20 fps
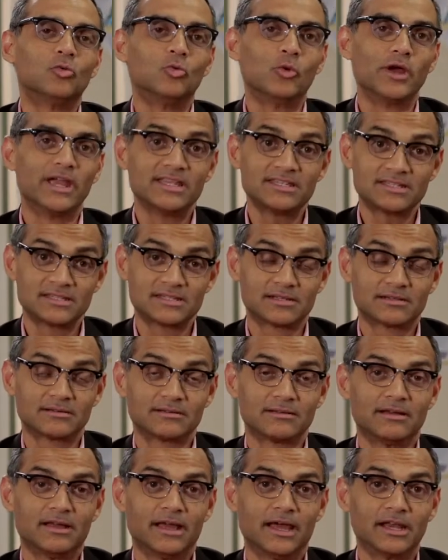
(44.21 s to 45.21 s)
waste
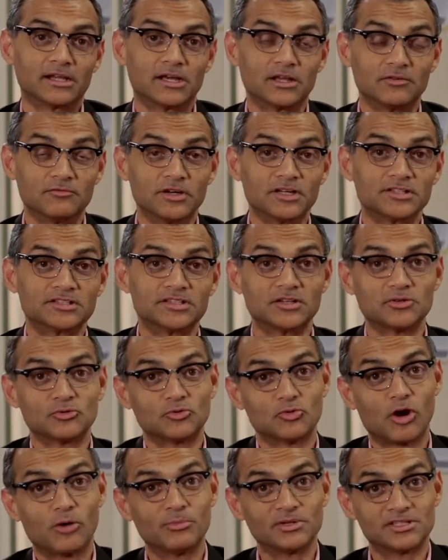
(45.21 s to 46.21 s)
and converts it
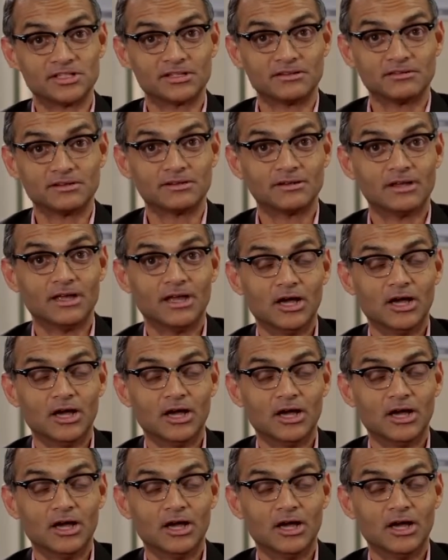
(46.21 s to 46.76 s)
into raw material.